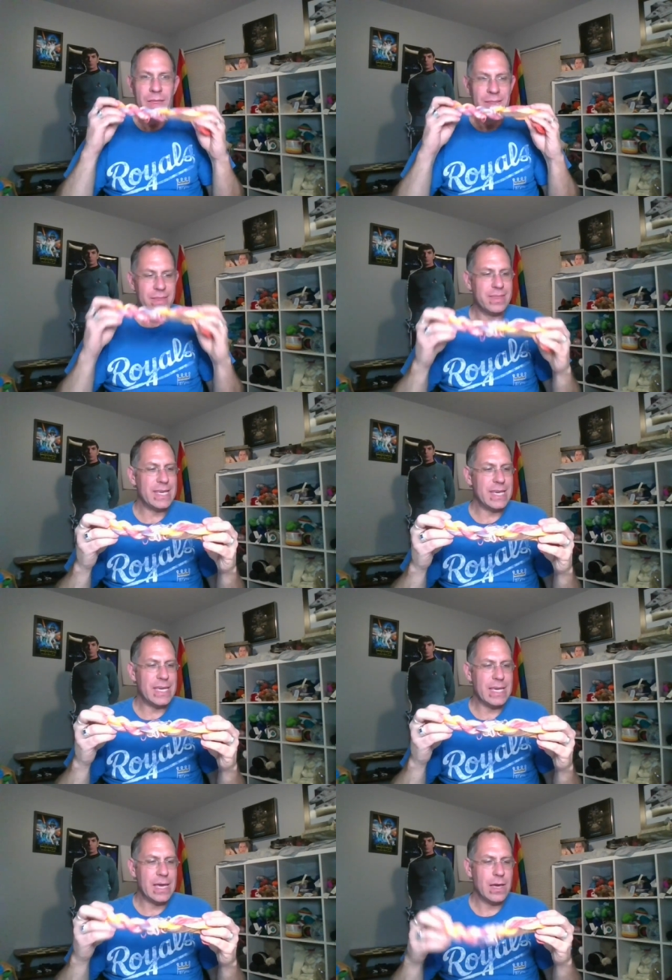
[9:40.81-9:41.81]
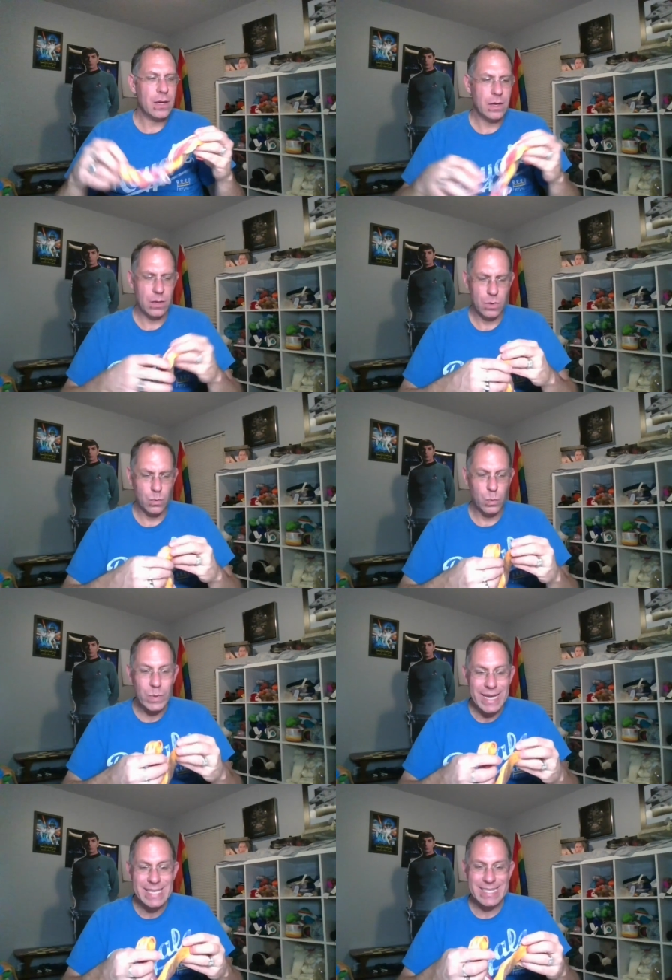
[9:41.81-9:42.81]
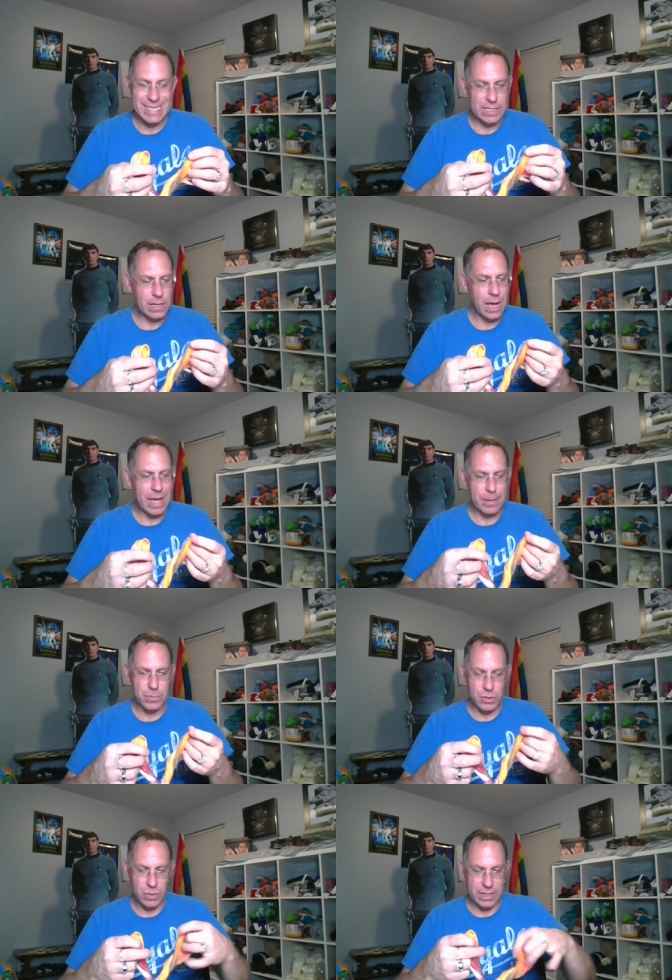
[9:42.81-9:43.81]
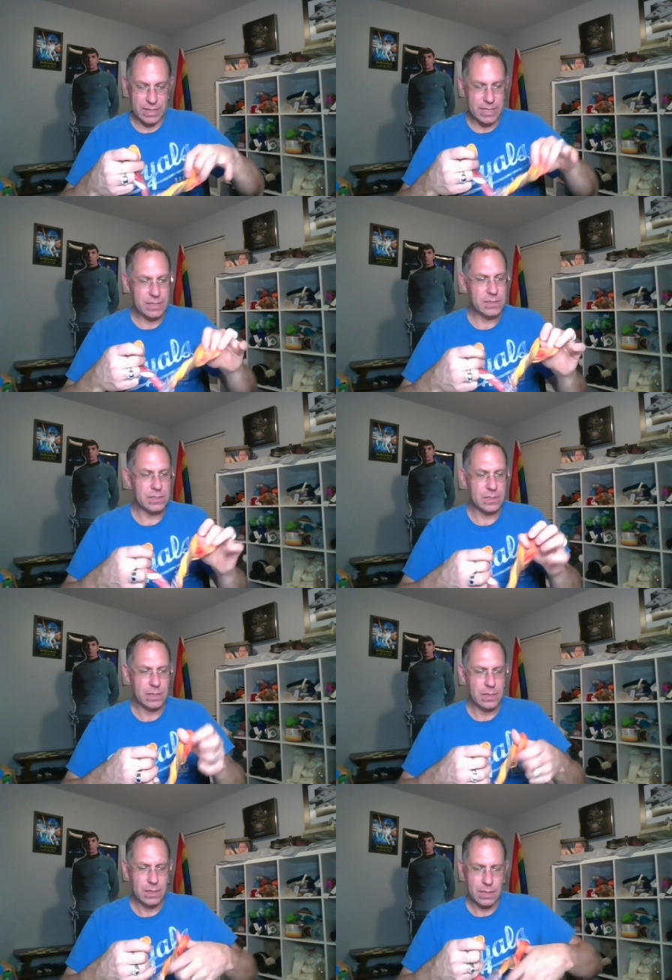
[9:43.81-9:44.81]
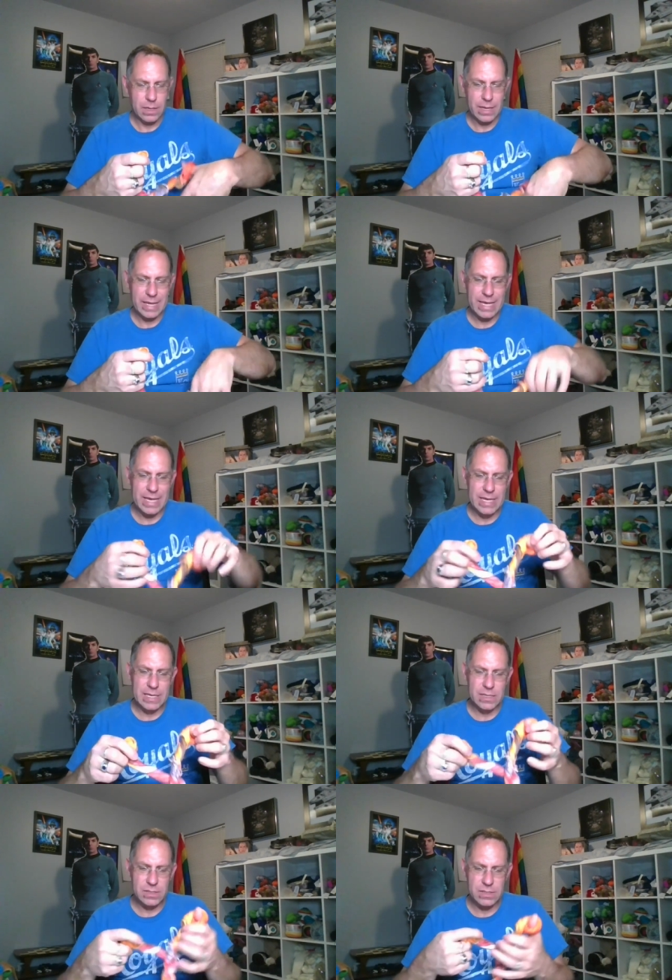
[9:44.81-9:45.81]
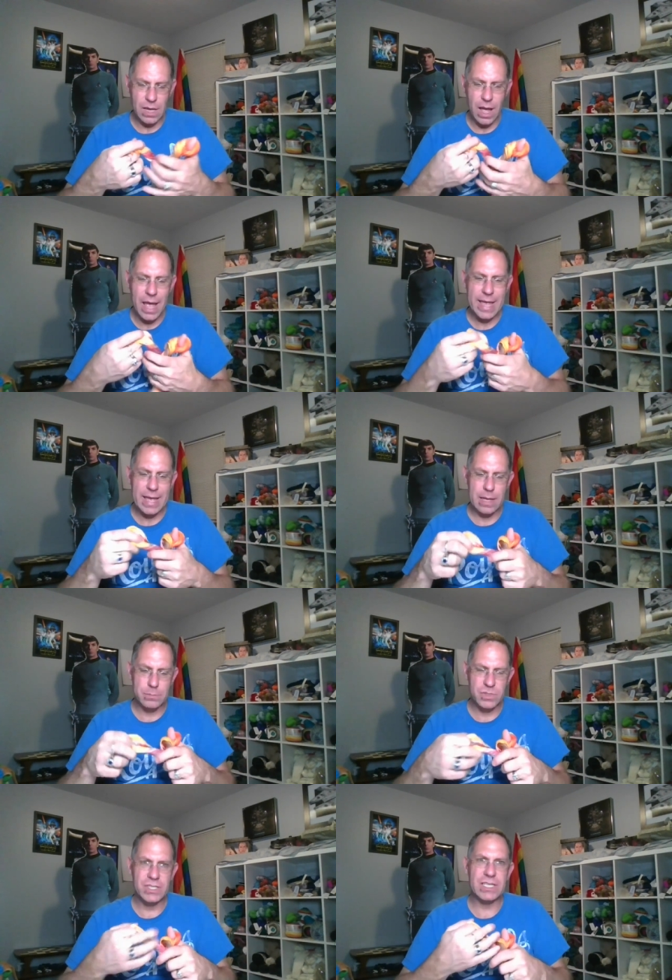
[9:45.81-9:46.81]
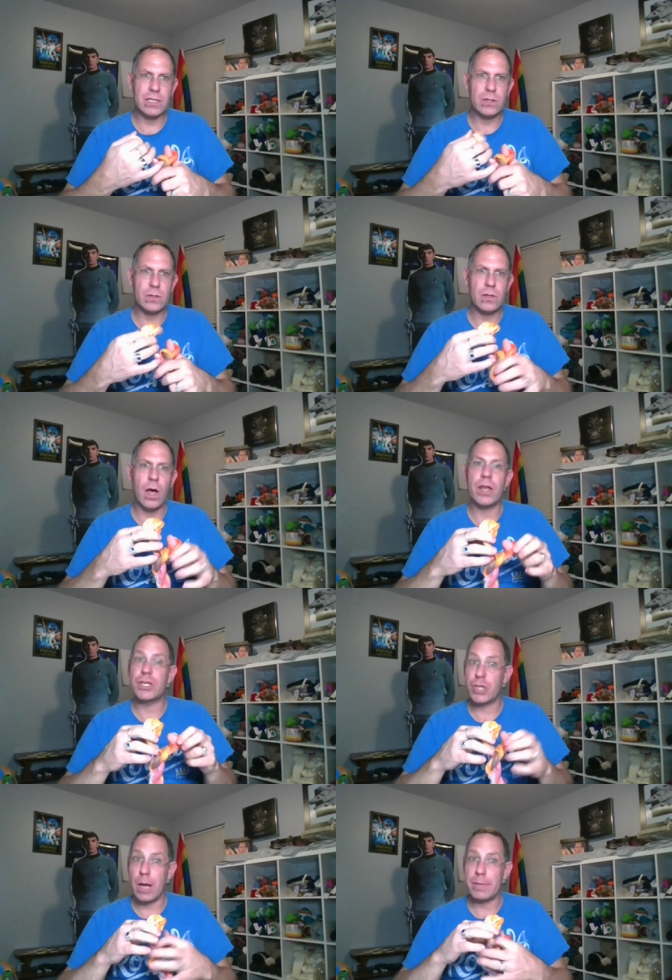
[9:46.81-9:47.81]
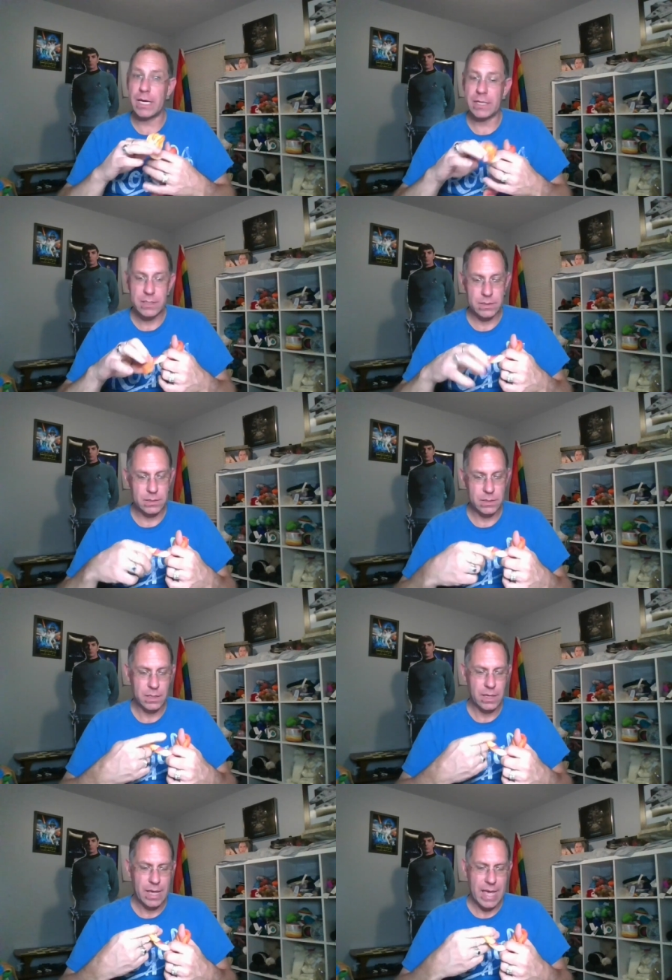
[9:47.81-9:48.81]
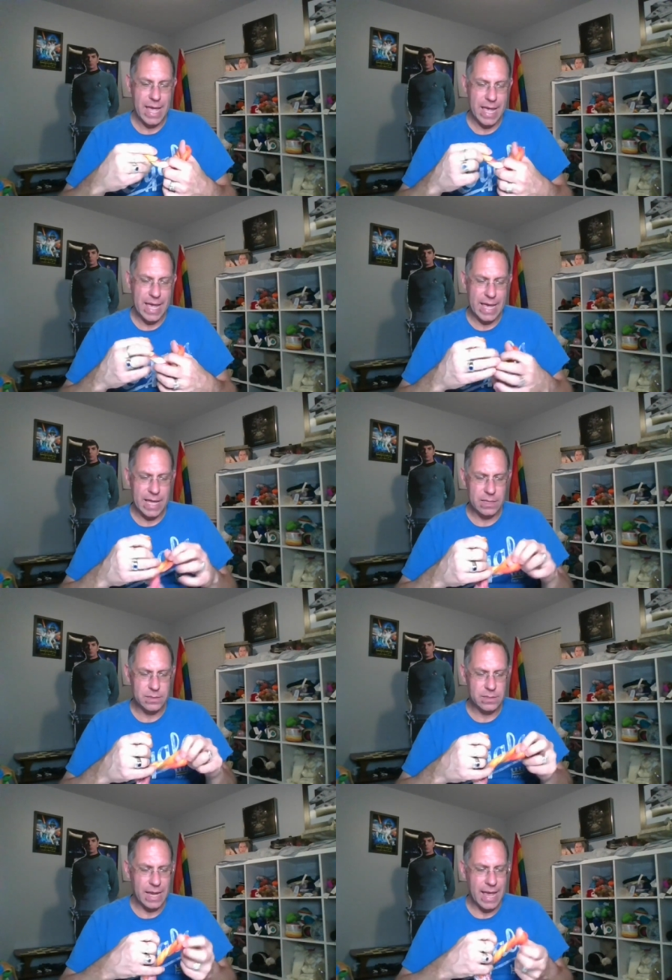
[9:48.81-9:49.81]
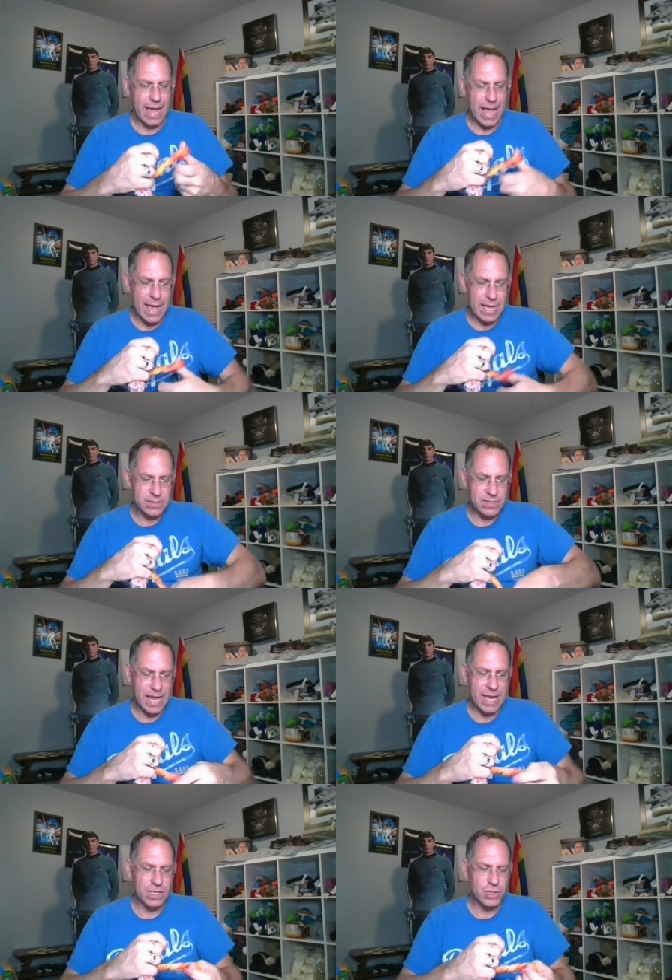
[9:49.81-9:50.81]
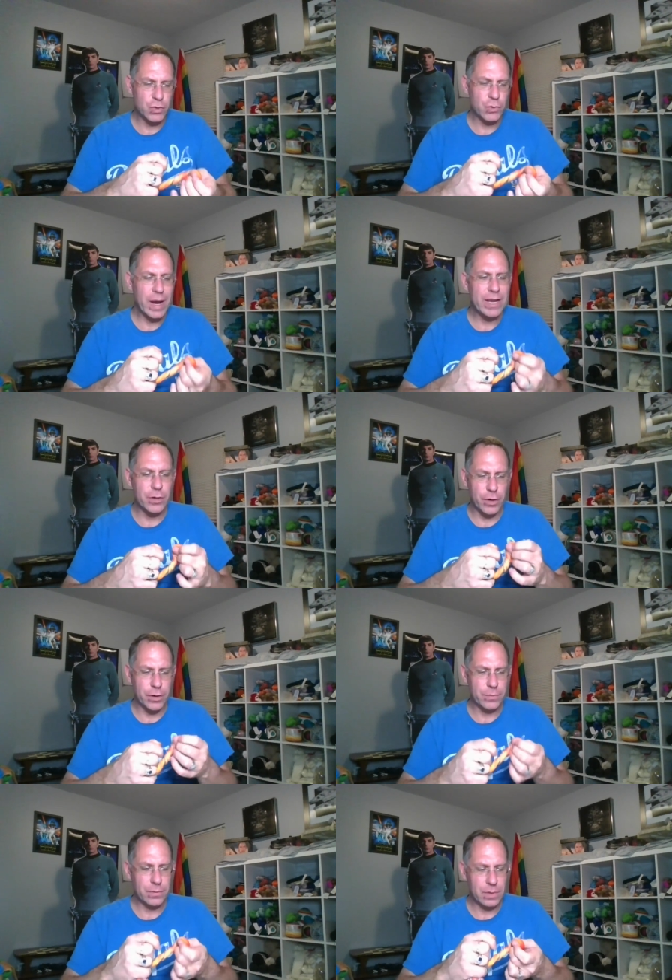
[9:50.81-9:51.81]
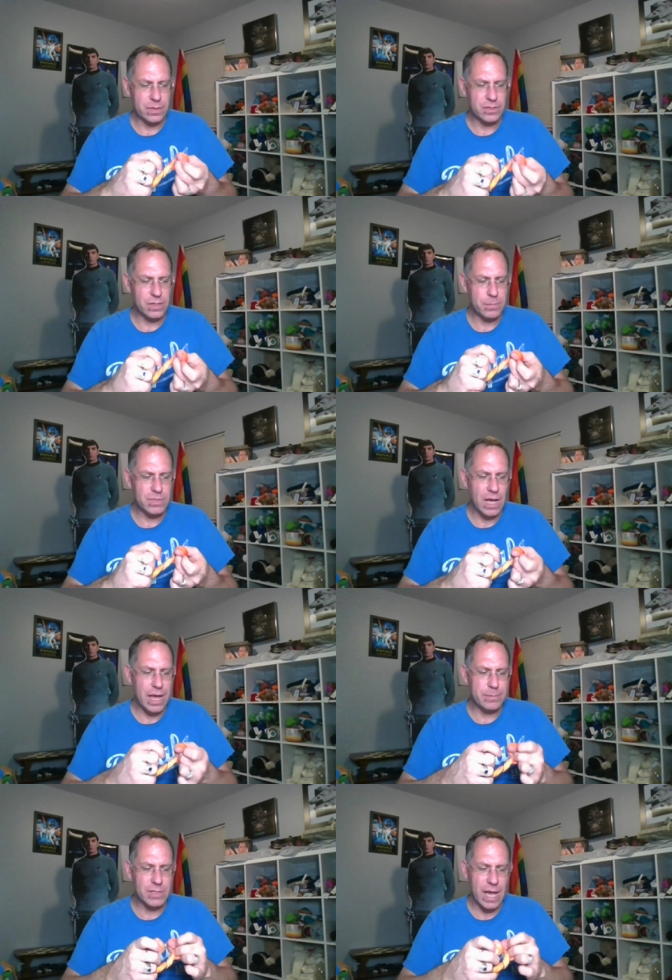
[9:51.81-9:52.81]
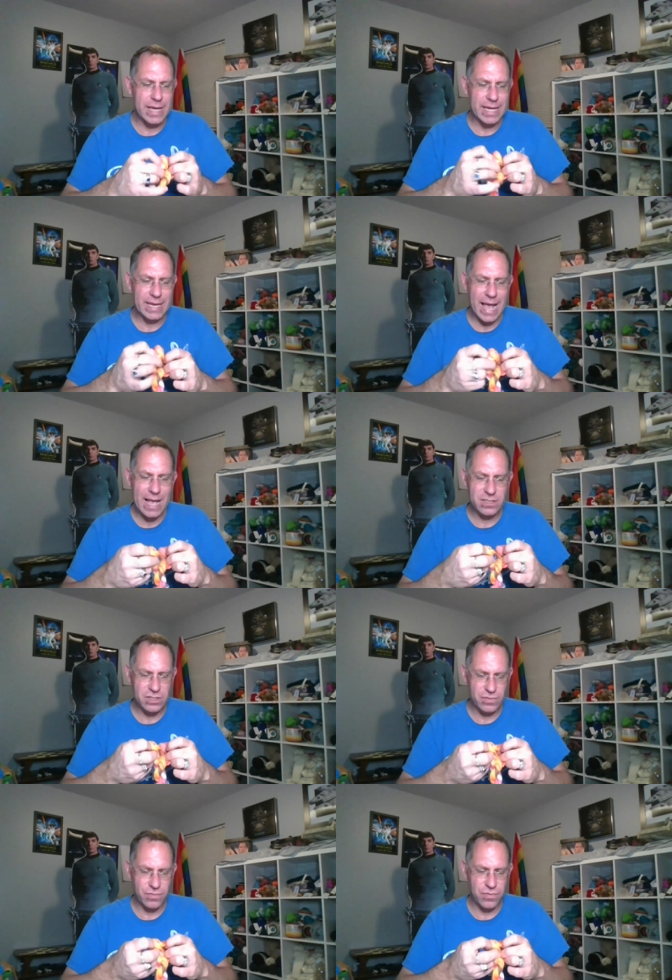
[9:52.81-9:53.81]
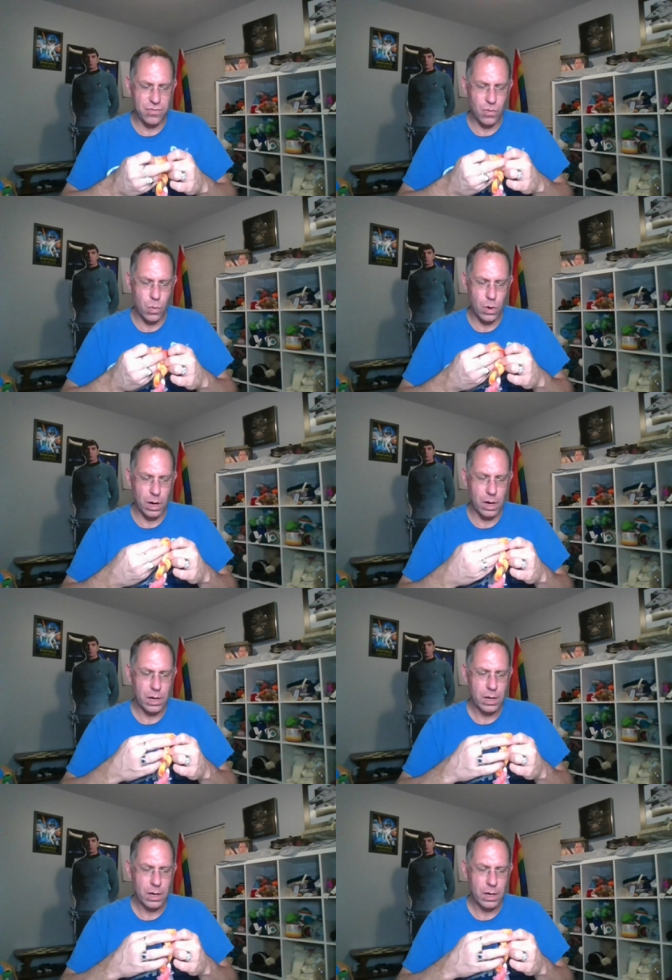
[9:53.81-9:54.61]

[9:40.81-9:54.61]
The reason I am doing this is I am still on a job hunt. And as a trainer, sometimes I get asked for